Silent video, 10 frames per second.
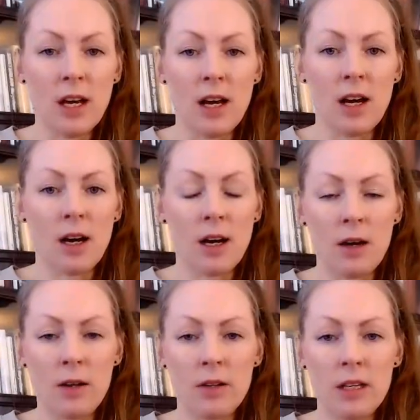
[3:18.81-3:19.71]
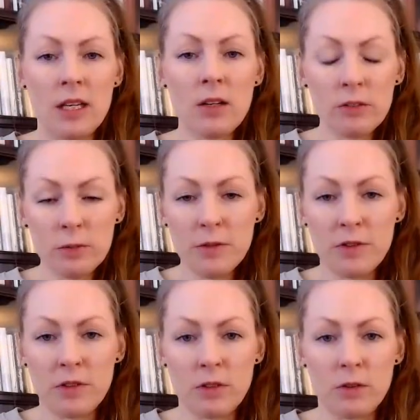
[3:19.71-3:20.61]
It can also be
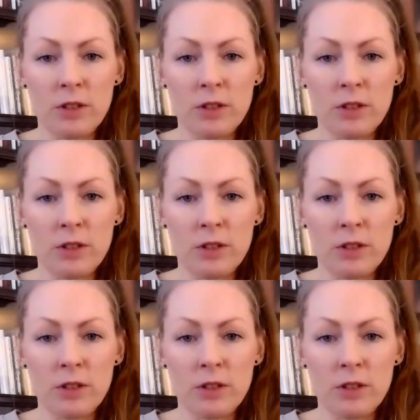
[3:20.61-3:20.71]
physical,